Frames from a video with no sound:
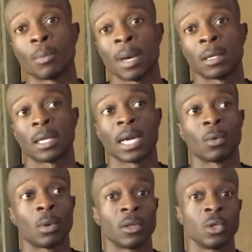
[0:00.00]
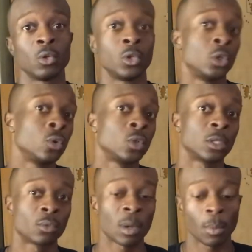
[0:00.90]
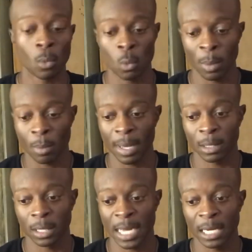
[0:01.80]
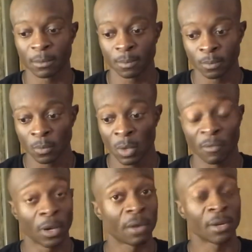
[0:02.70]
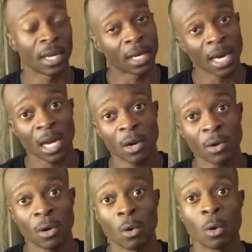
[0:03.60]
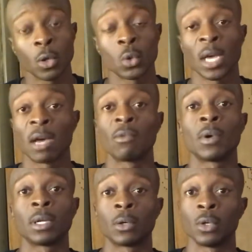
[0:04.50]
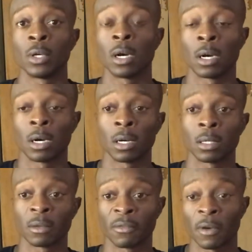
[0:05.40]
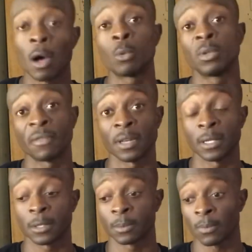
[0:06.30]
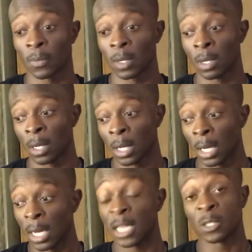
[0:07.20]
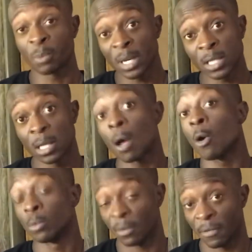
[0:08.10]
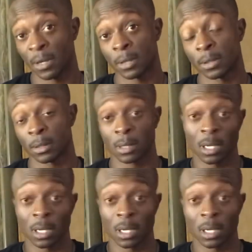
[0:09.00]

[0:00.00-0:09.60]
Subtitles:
mounted light, whether you're using a weapon mounted light for everyday carry or you have one on your for home defense, especially home defense,